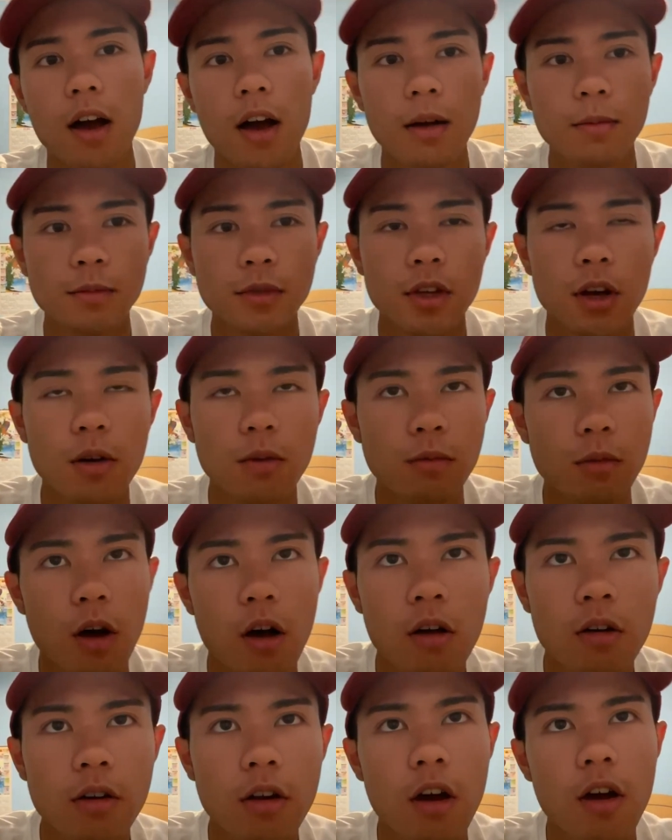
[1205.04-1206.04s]
So
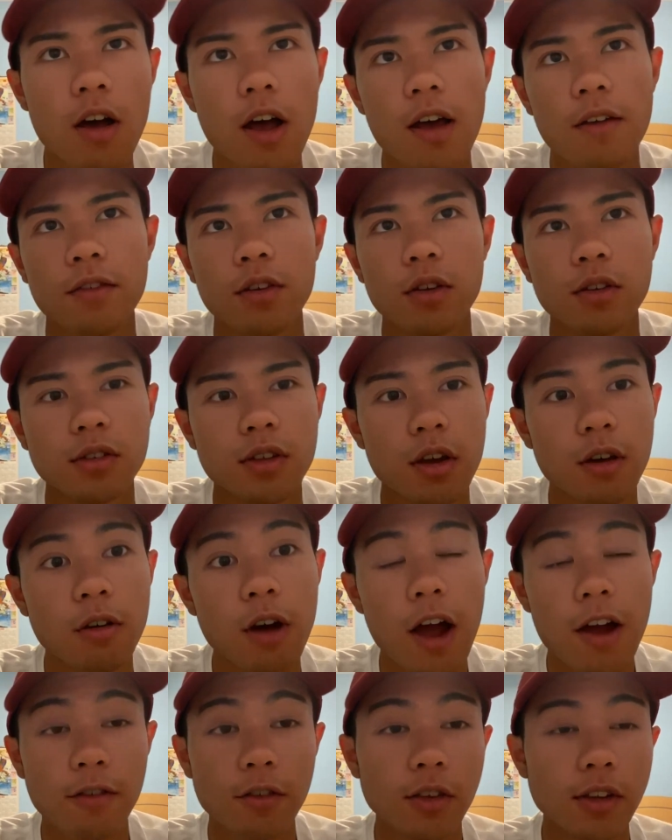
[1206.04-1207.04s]
all in all, I feel as though
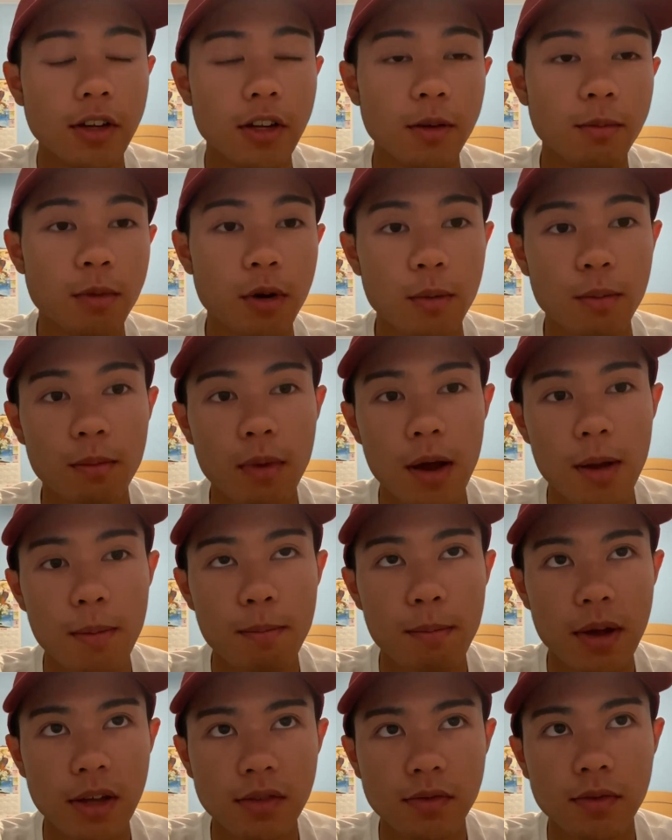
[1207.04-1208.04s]
I really did put my
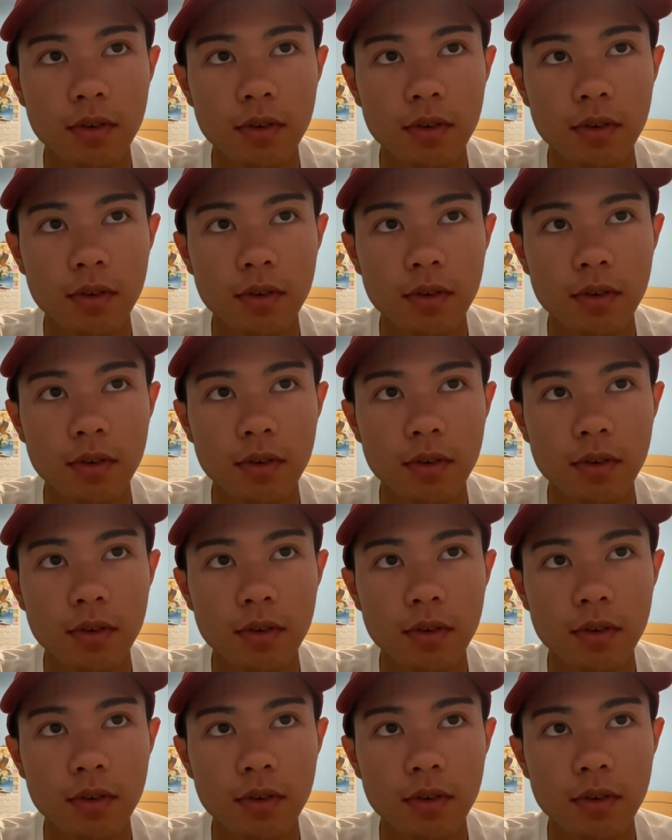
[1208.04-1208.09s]
best